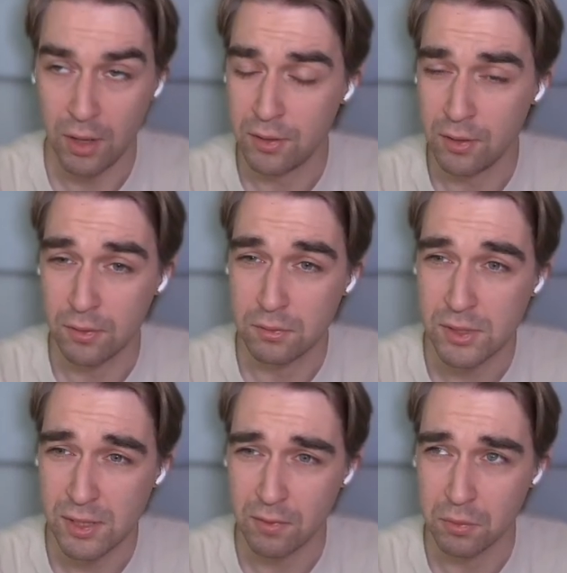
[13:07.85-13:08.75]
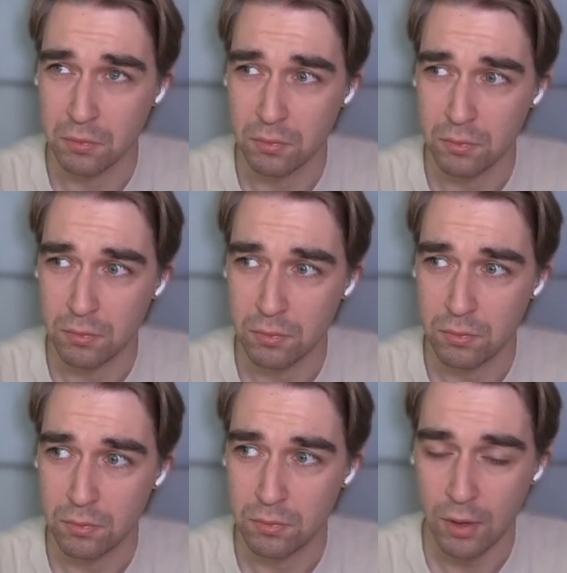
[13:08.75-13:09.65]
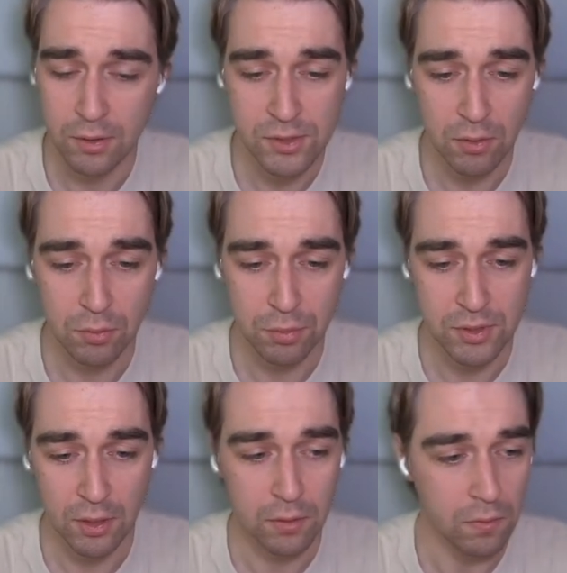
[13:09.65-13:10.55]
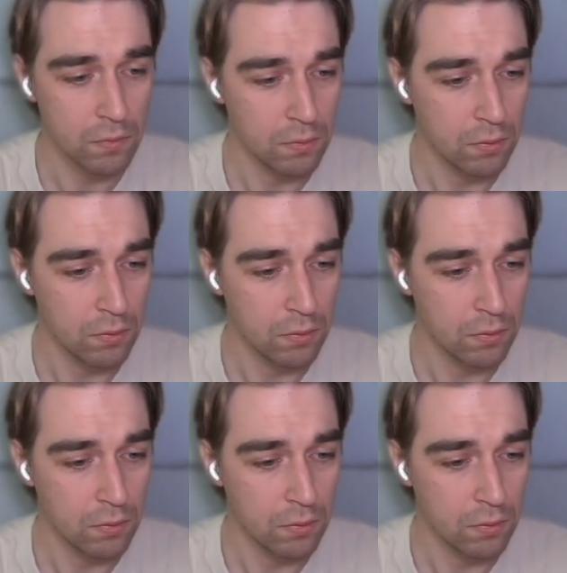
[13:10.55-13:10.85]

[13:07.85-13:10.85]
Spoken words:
87%